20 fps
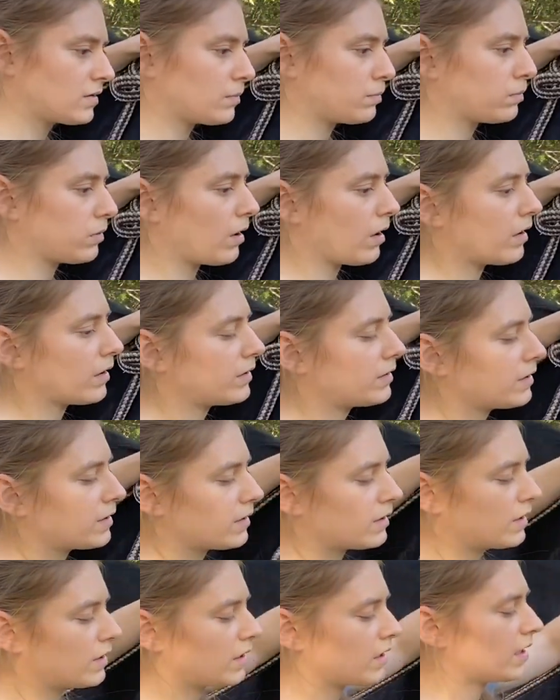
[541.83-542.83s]
the blood.
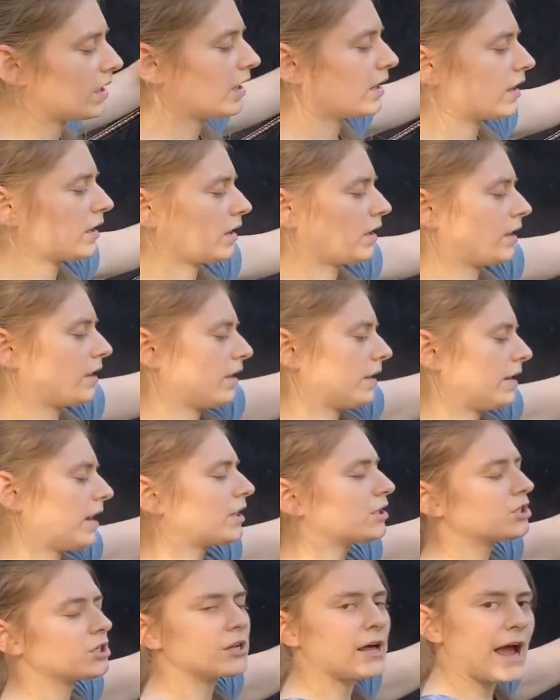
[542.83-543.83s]
It
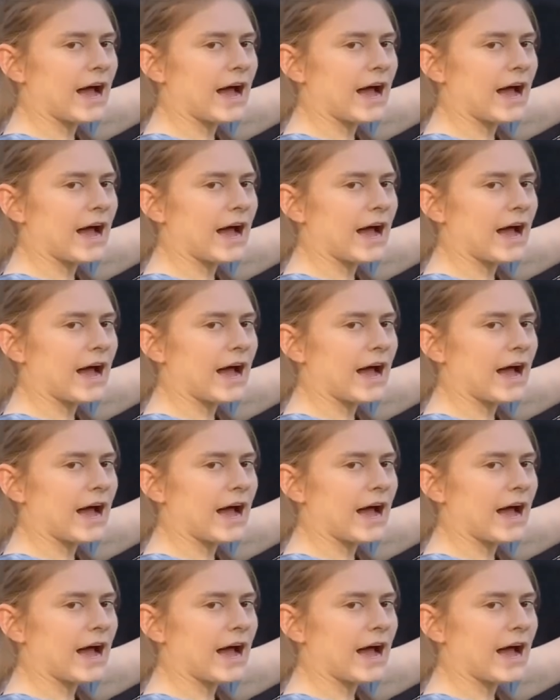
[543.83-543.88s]
actually